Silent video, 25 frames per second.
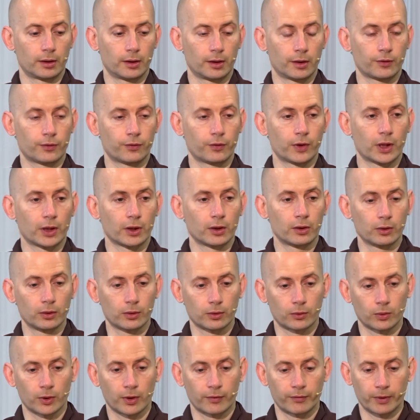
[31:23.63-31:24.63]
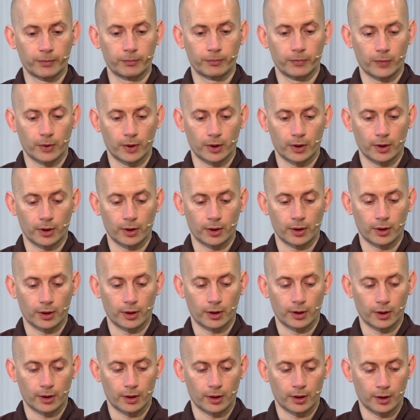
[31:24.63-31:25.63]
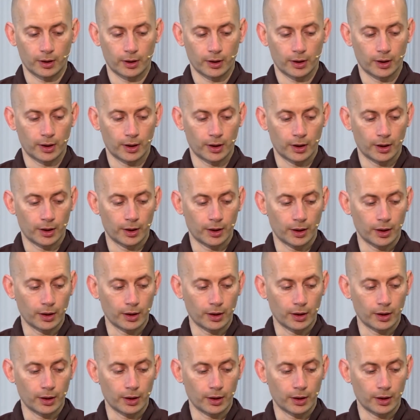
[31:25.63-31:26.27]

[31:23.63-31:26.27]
it's very good to have an